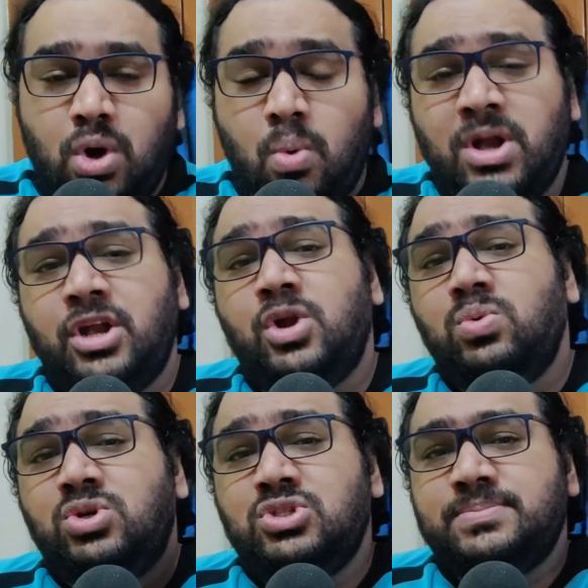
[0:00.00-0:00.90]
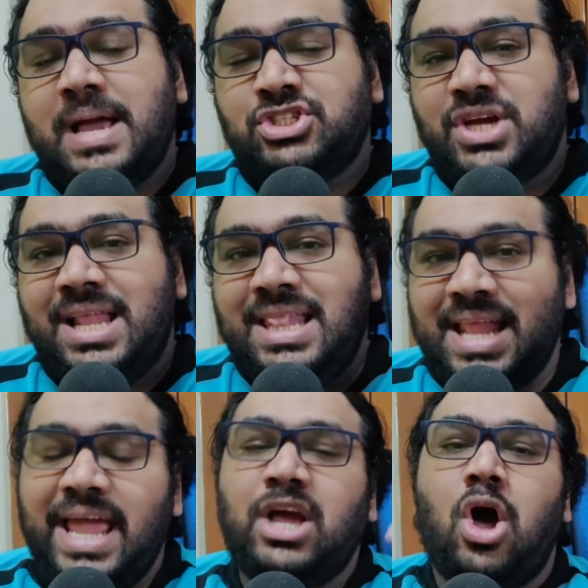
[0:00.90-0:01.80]
know what to do. Do smash a
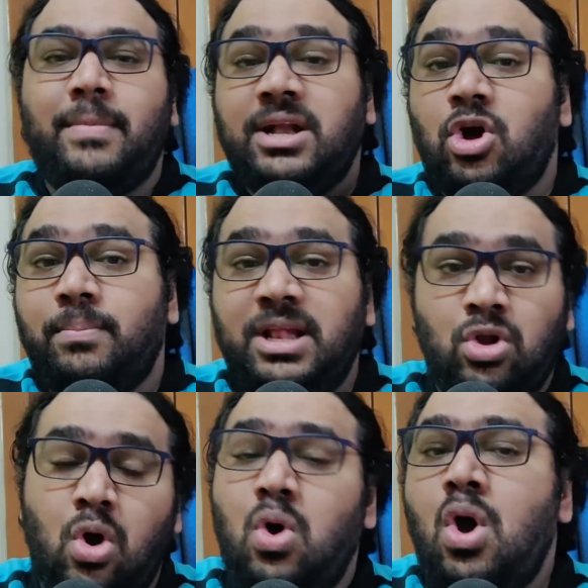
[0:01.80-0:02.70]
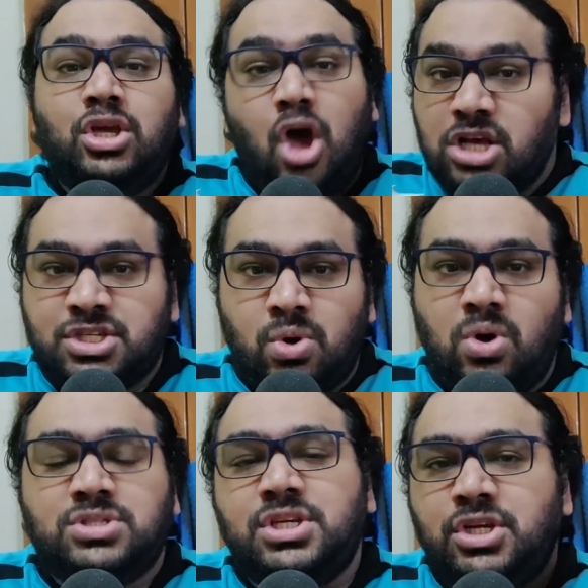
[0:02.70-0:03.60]
like, comment down below your
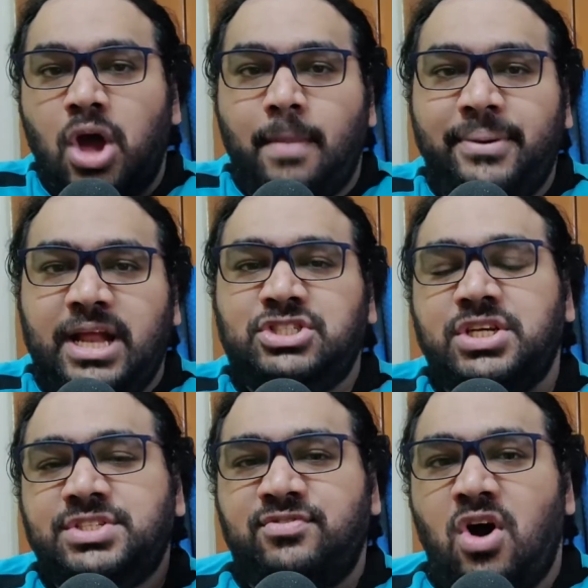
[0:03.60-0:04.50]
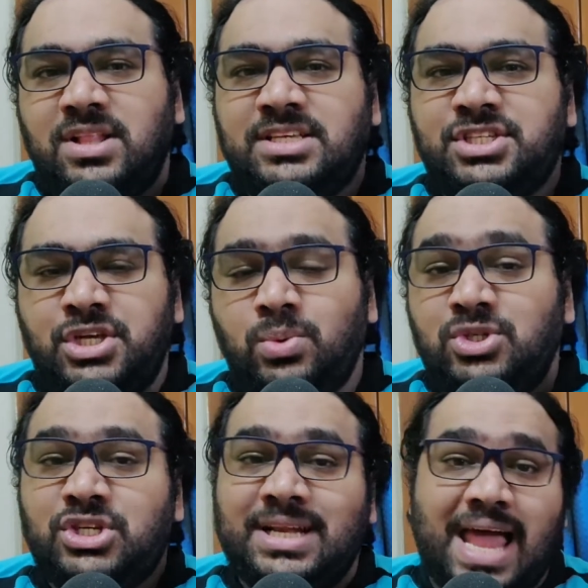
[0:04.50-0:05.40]
scores, your predictions for this
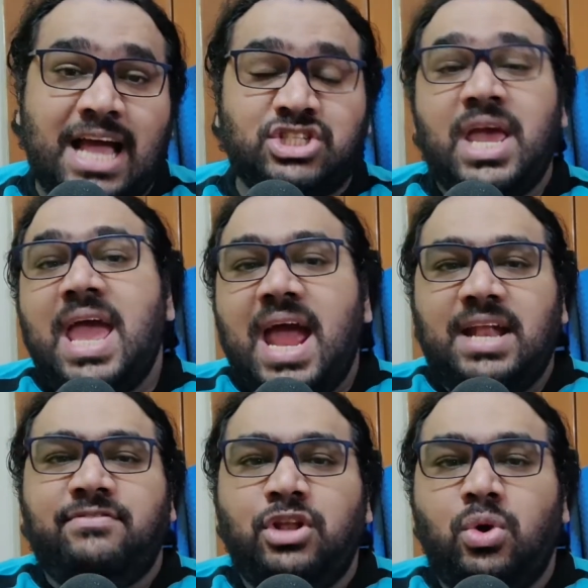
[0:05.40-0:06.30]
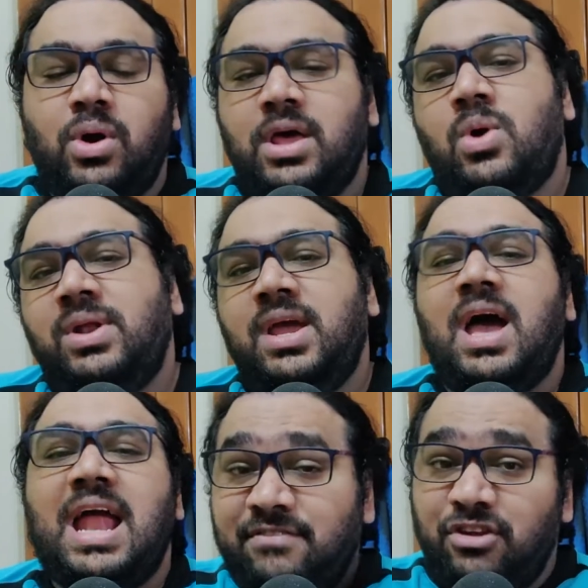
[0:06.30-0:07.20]
huge clash. And if you're new around
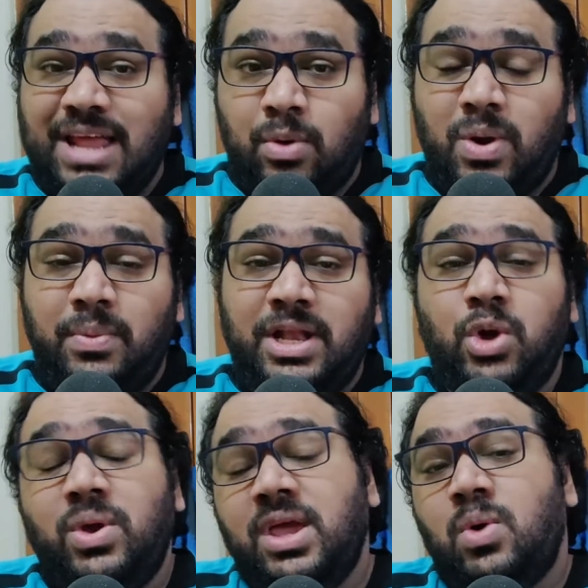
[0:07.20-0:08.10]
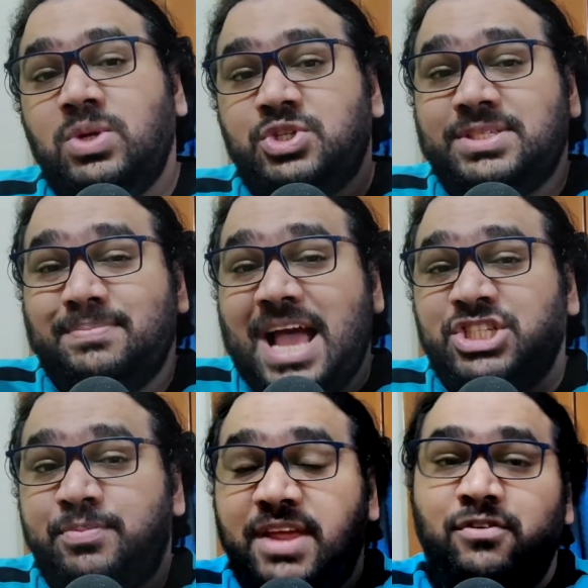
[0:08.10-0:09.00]
here and if you like what we do here, which is
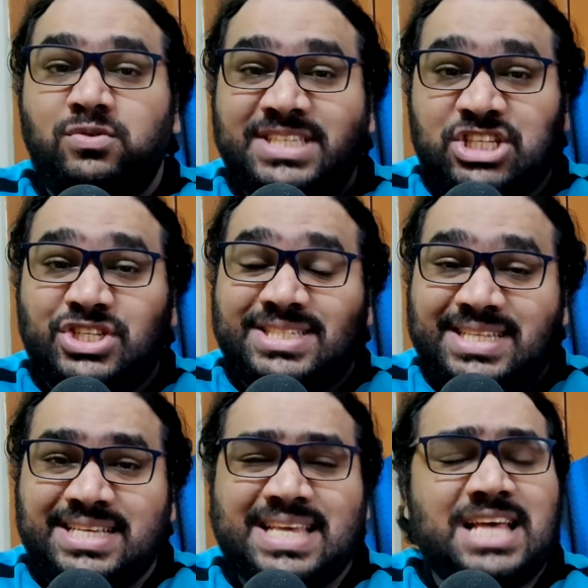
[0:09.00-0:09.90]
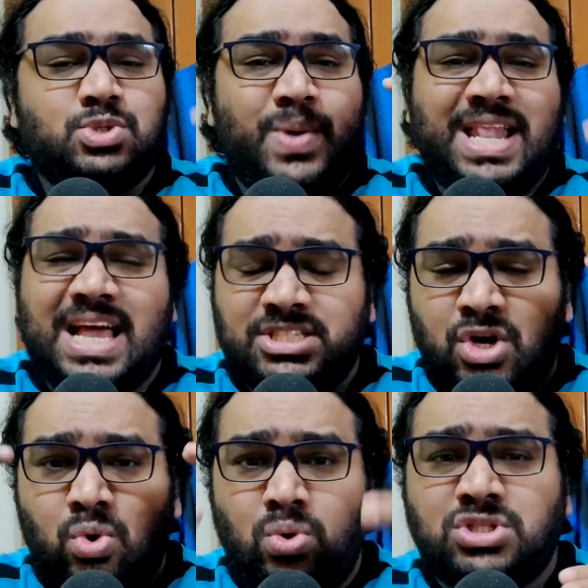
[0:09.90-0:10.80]
match previews such as this, as well as a
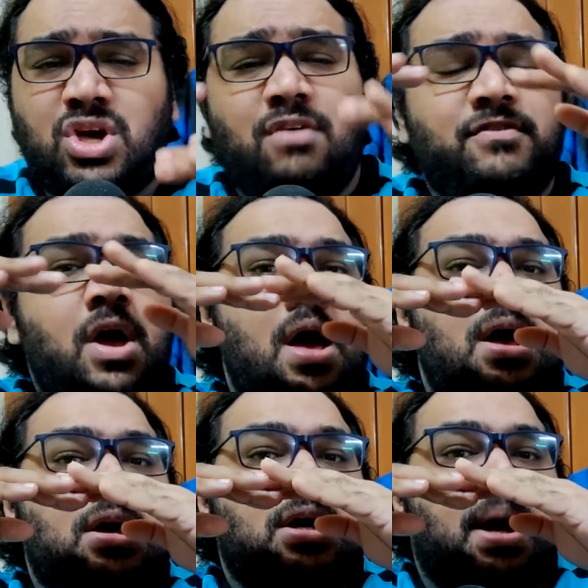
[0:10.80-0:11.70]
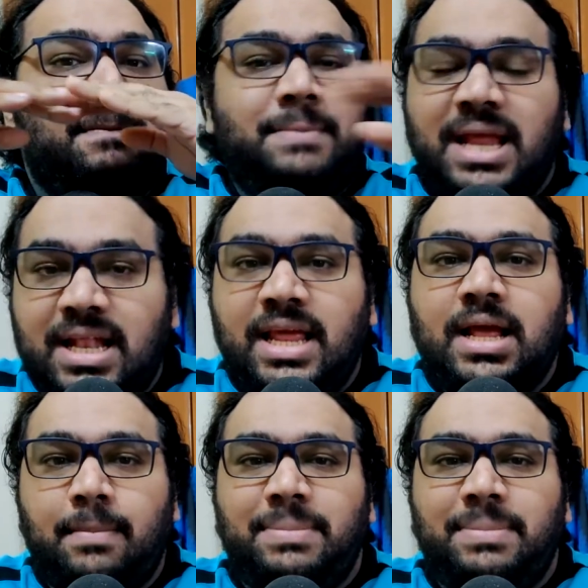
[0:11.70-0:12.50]
host of completely